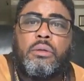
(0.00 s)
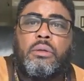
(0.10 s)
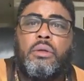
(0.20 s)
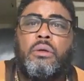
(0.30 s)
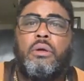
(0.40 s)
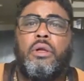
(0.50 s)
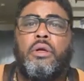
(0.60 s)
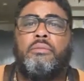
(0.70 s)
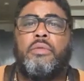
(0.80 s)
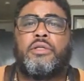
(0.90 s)

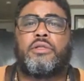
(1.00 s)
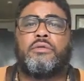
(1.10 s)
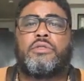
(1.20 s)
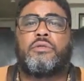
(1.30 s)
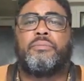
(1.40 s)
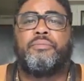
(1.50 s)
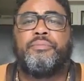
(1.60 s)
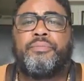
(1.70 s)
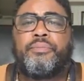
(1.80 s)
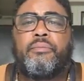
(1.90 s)
Nuclear missiles,
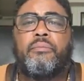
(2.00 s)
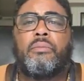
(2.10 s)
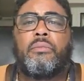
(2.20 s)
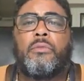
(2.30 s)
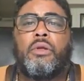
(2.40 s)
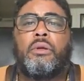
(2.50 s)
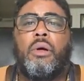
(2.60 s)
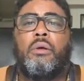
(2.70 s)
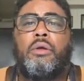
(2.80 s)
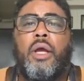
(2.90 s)

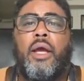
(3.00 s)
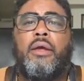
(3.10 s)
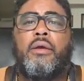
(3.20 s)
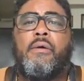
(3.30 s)
Okay?